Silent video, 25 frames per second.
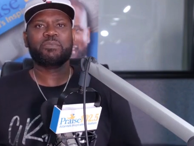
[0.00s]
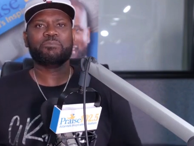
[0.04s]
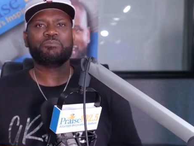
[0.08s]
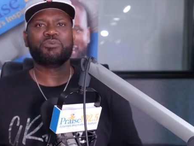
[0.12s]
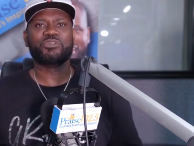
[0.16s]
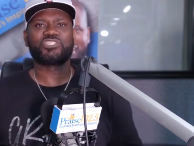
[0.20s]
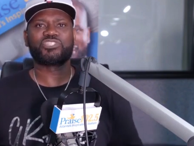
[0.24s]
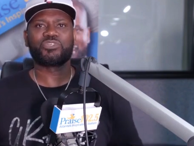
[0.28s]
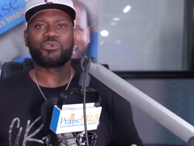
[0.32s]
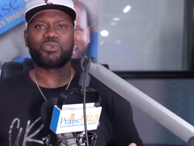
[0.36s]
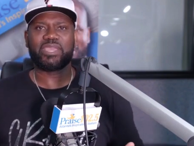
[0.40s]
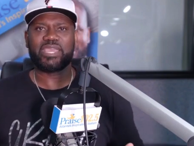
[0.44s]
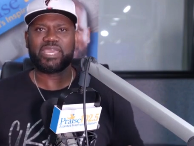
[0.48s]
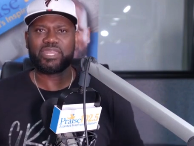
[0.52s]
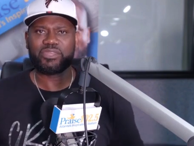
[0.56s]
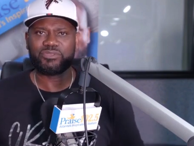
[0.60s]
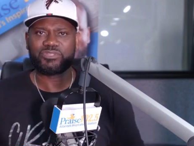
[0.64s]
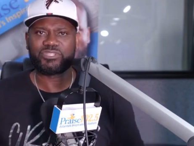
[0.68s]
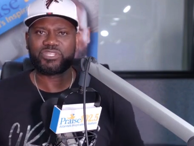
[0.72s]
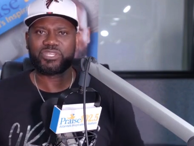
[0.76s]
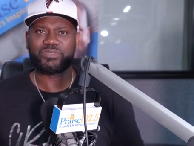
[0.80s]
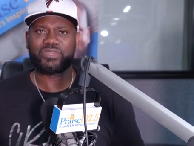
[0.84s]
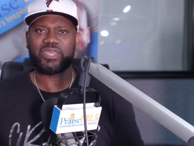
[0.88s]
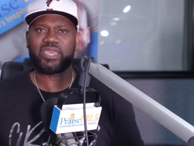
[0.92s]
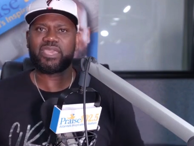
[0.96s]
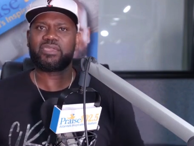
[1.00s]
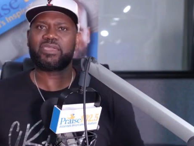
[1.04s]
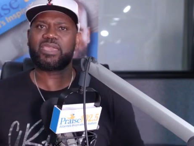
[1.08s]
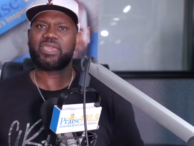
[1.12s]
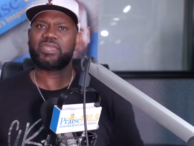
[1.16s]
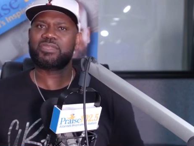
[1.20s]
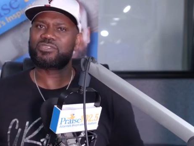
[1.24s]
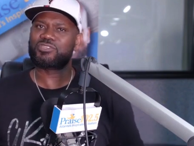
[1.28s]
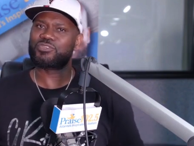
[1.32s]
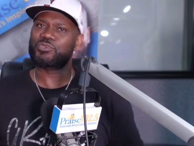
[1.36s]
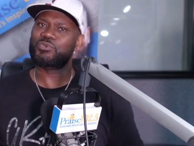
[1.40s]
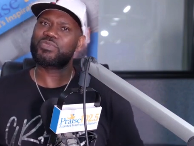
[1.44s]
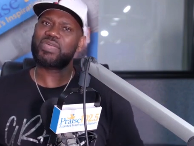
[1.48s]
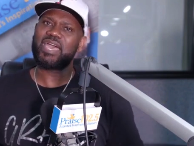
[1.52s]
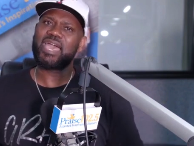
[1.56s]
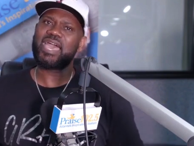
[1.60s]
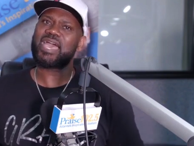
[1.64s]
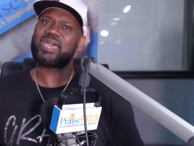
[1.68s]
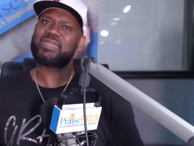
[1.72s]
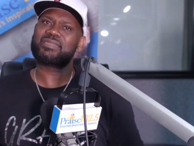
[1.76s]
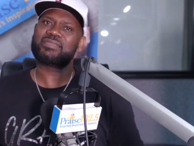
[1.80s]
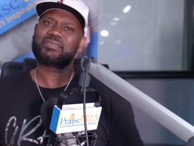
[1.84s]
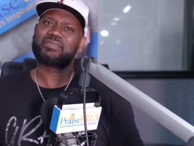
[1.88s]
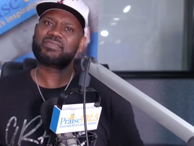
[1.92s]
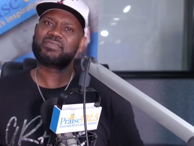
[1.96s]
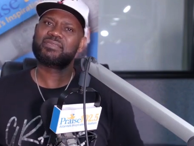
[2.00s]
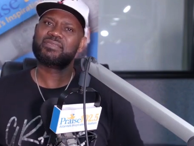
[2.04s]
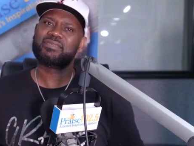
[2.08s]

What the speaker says: put your energy there, and do that.